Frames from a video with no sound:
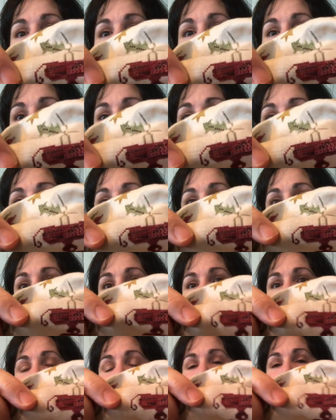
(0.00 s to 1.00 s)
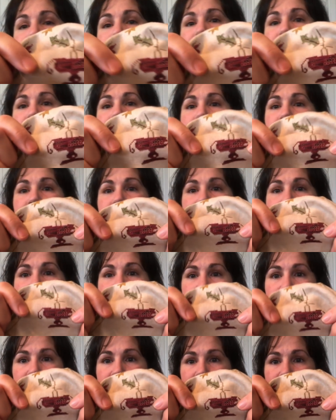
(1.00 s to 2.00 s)
has these little,
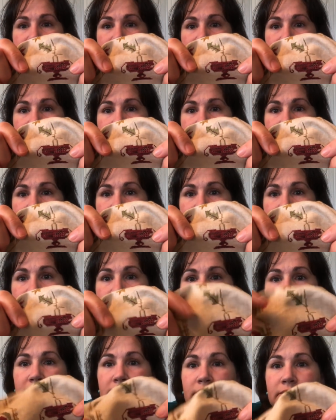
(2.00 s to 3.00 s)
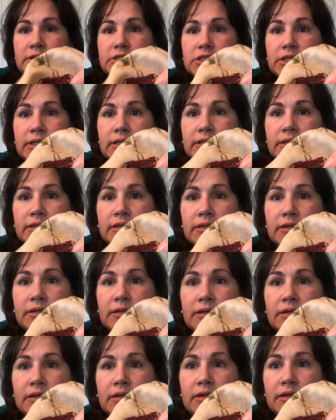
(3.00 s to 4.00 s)

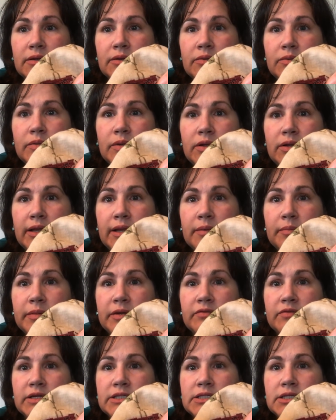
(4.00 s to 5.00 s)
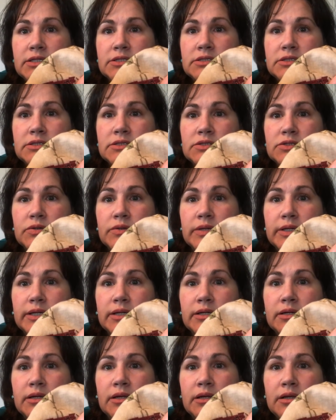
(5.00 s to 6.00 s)
what'll happen if I touch the
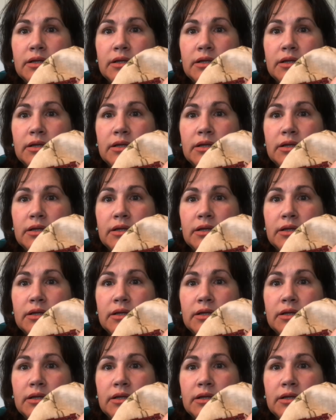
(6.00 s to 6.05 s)
screen?